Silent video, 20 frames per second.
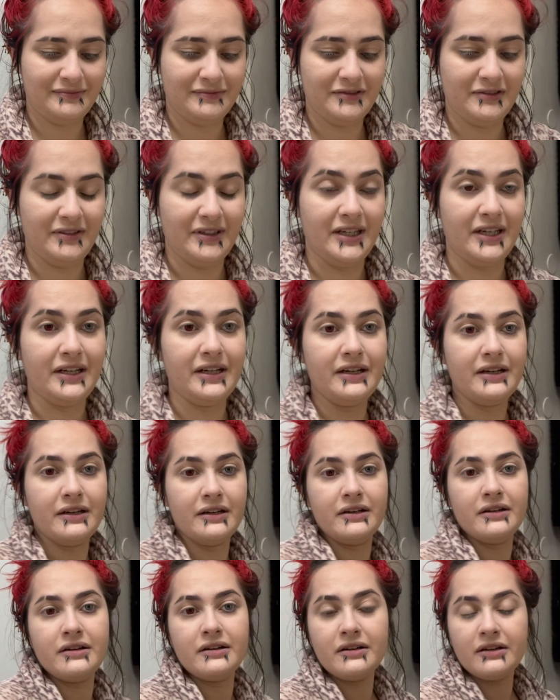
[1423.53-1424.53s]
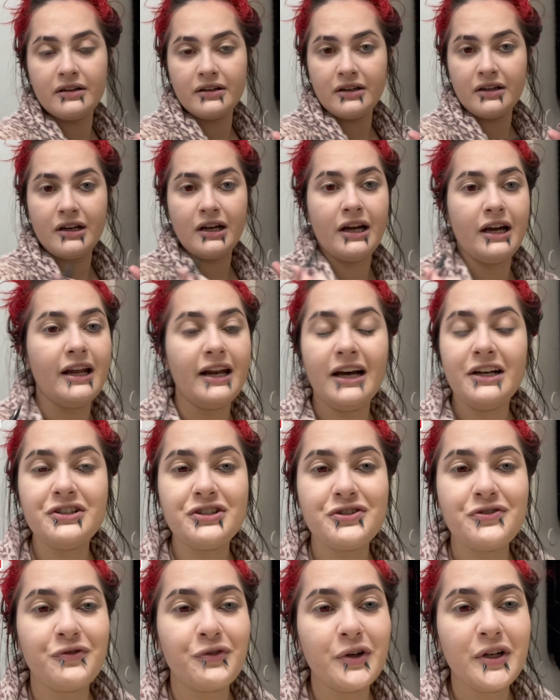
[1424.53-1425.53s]
Right. And I
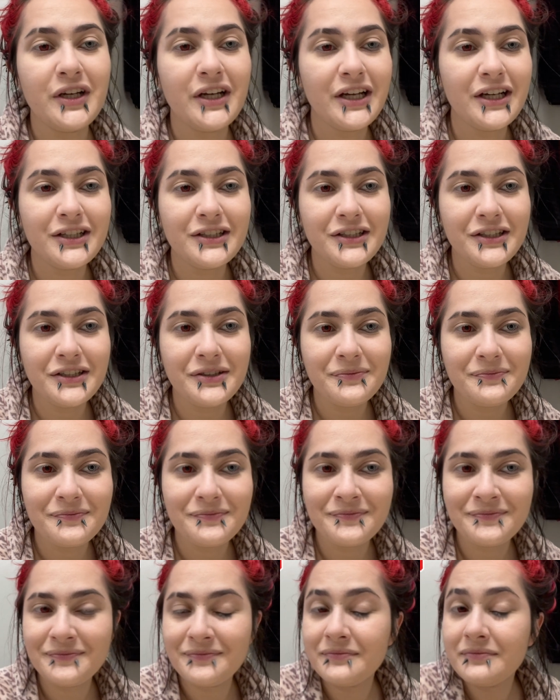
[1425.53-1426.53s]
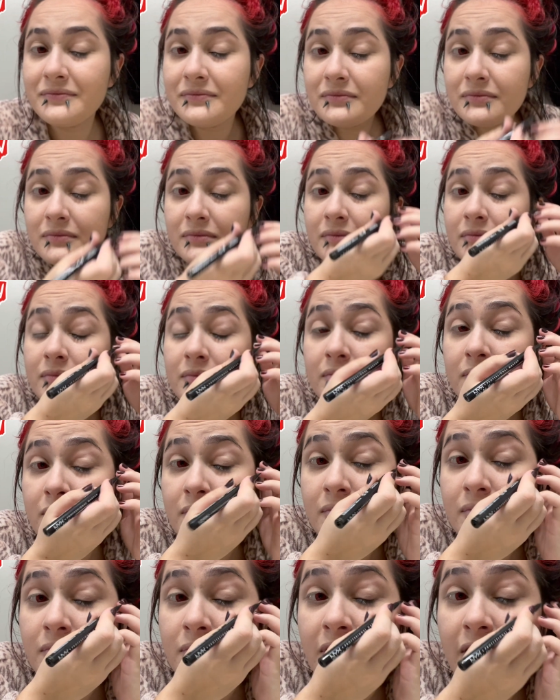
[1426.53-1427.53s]
just freehand it.
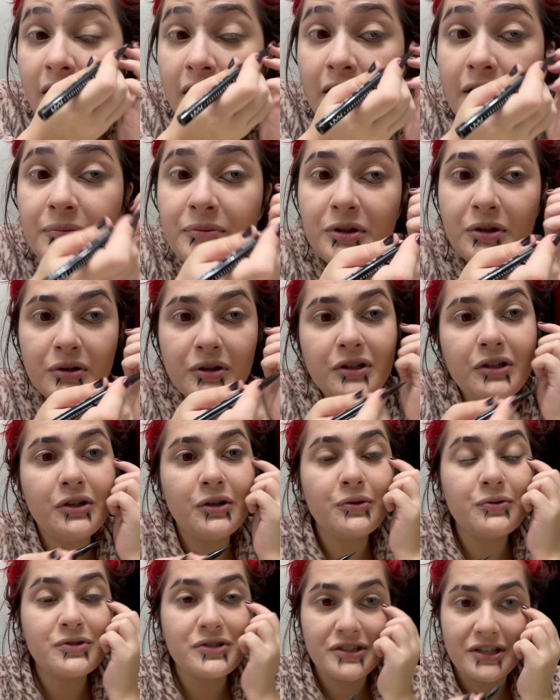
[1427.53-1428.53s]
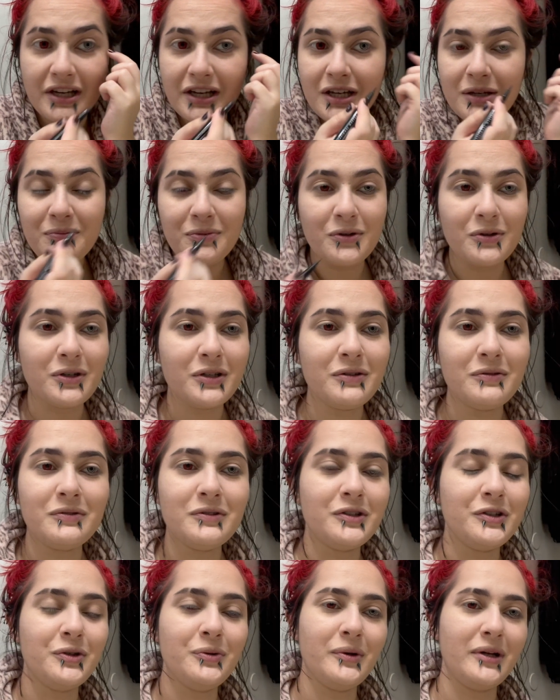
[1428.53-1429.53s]
You can use tape, you can
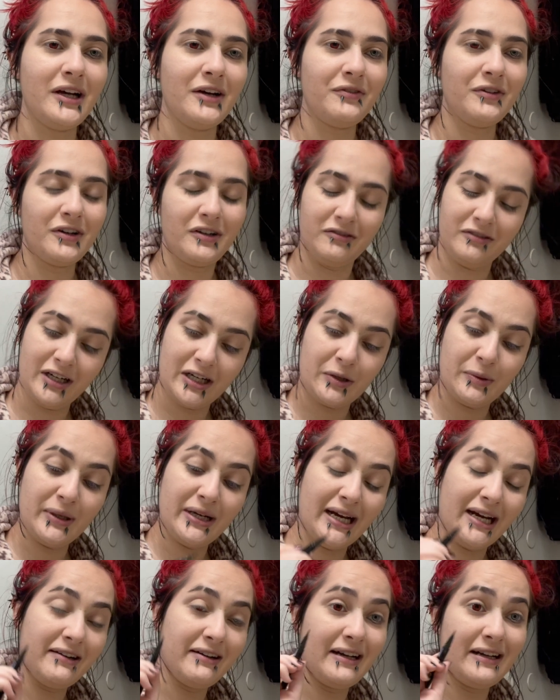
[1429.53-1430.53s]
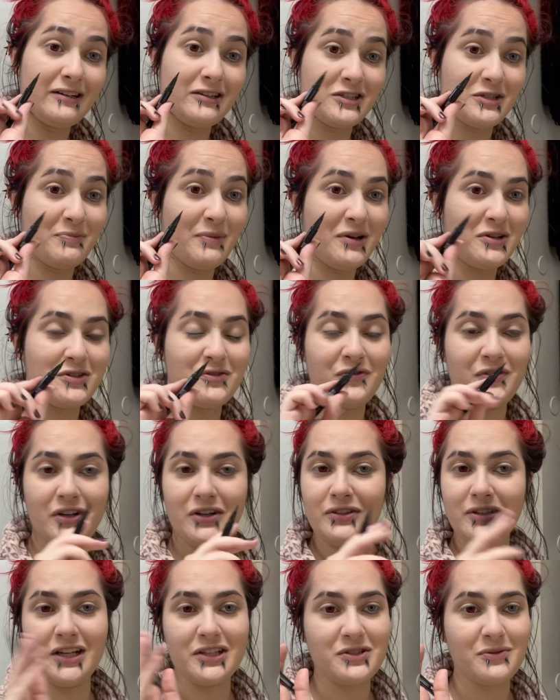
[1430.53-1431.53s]
do whatever. Liquid eyeliner smells fear,
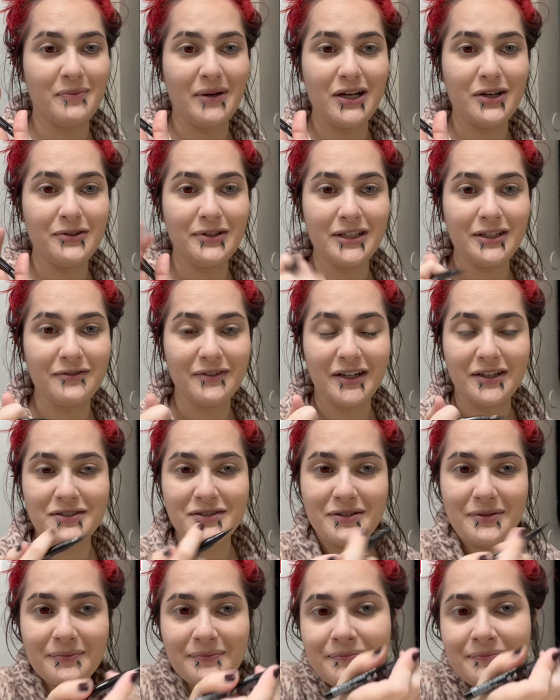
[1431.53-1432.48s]
that's my only advice.